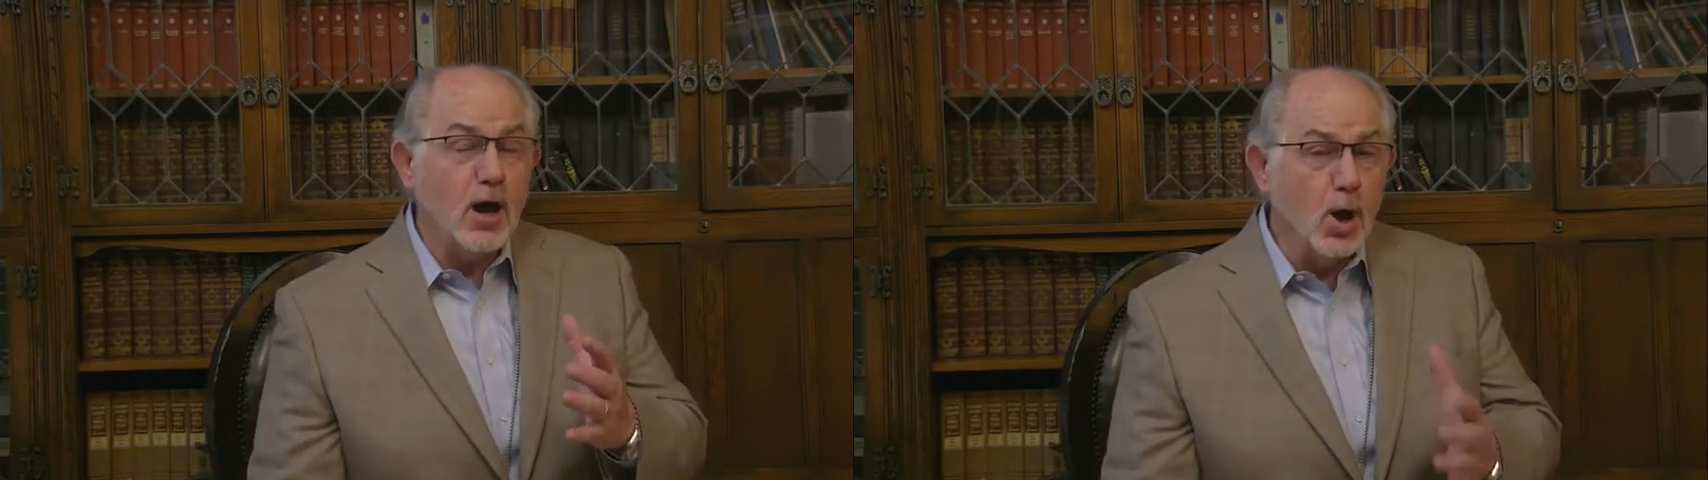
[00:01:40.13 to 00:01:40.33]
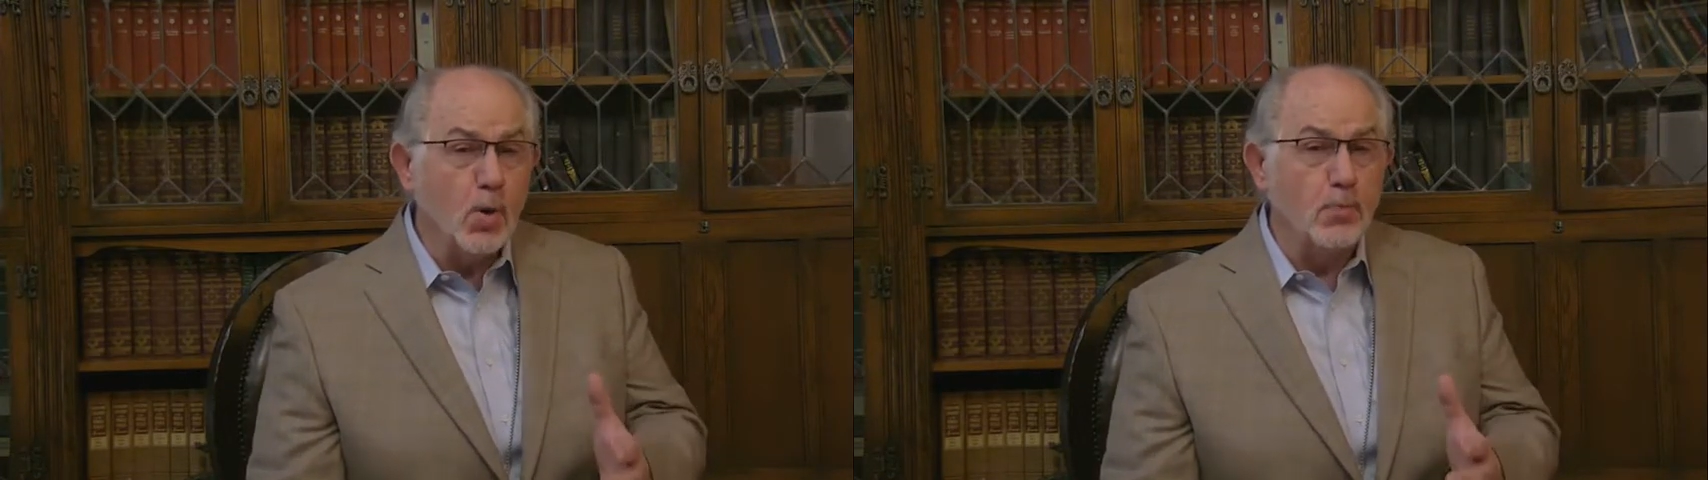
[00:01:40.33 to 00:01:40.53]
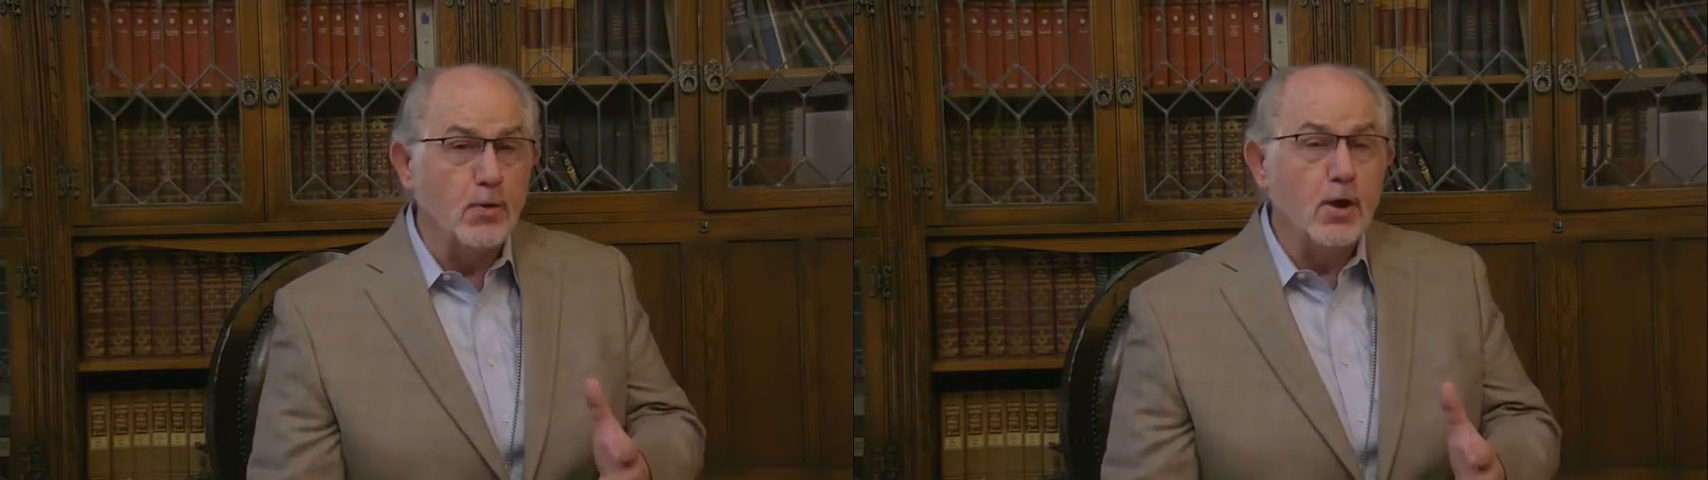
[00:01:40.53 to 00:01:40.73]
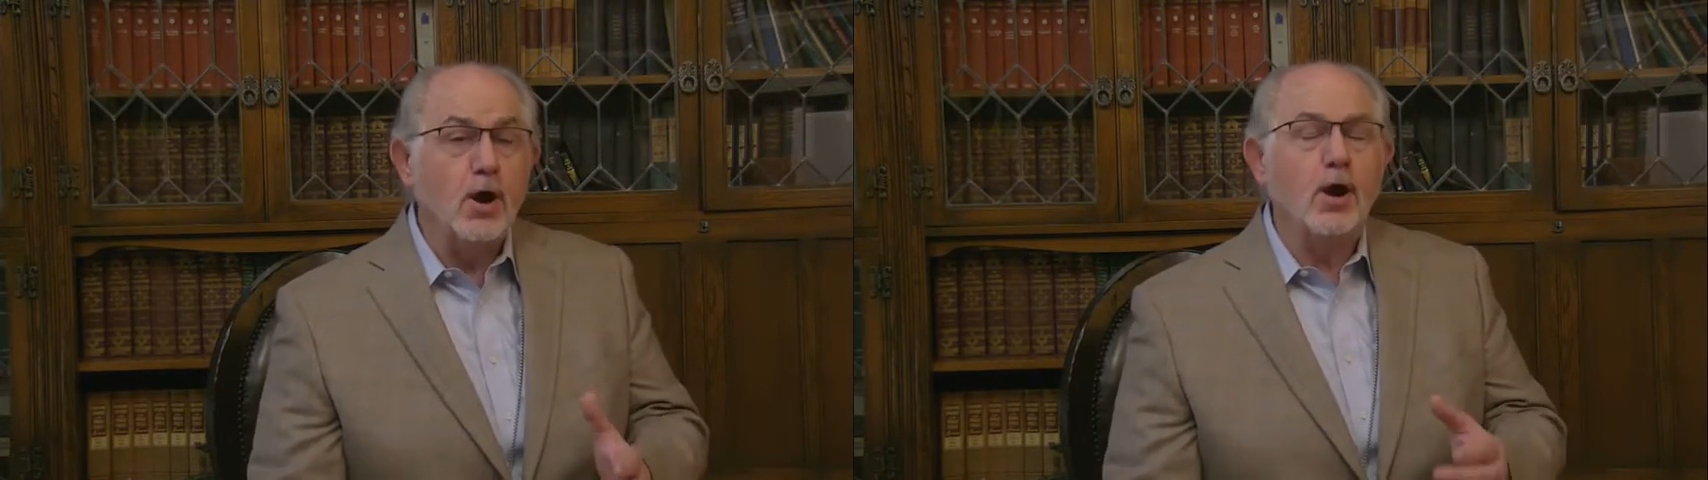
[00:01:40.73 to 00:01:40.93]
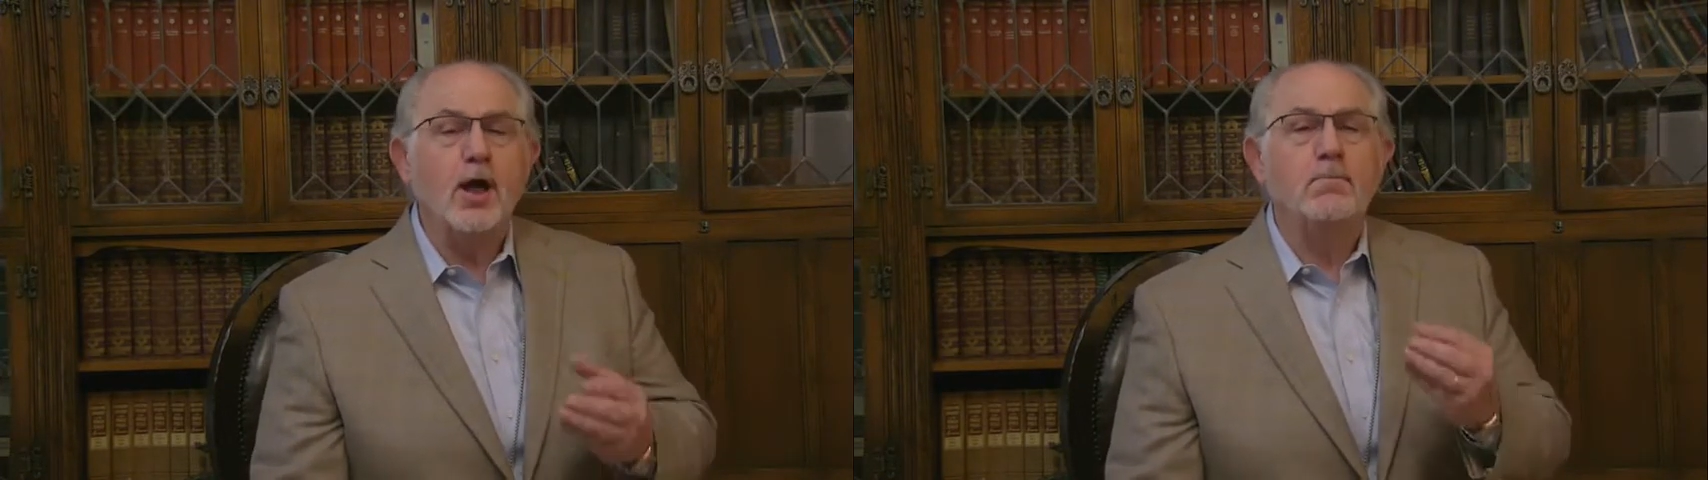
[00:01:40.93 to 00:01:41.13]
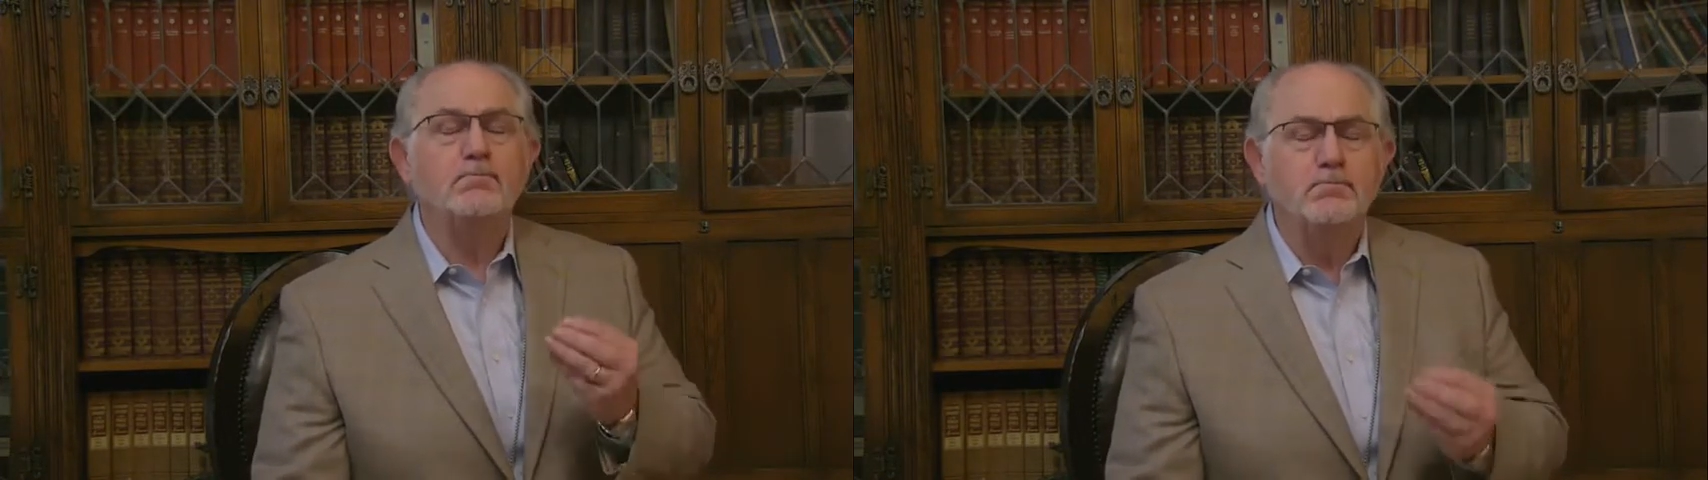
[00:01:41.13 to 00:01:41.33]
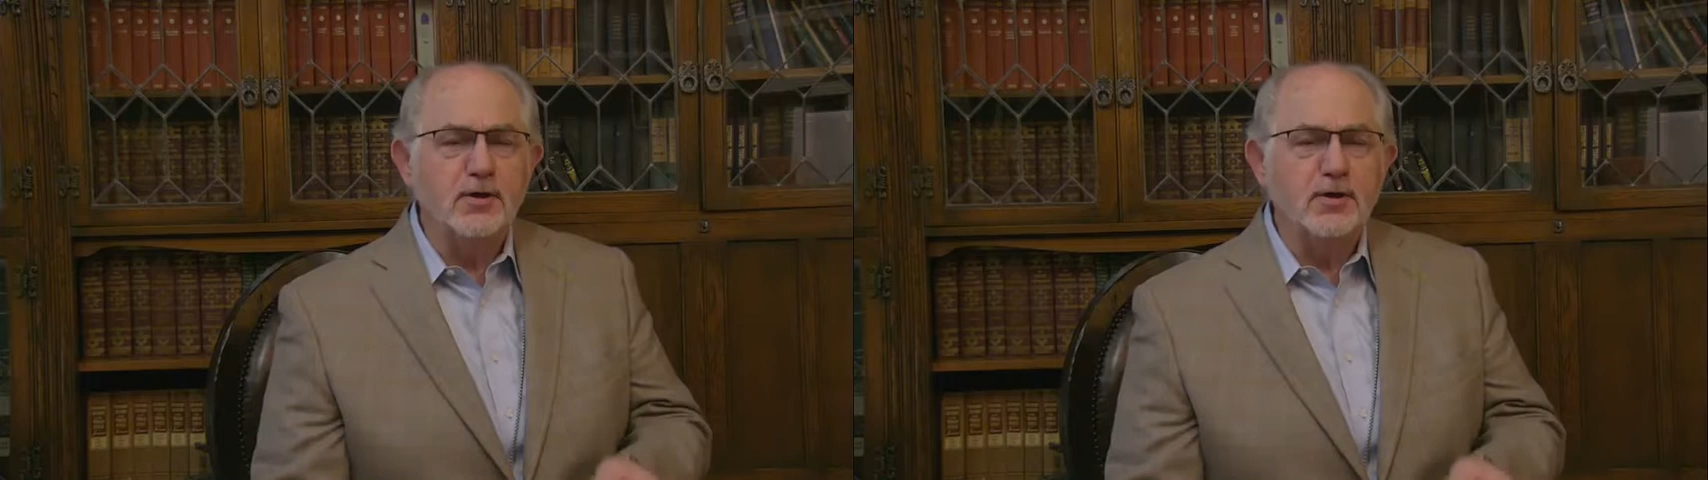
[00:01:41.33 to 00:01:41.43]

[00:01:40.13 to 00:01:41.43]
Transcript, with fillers: hope are not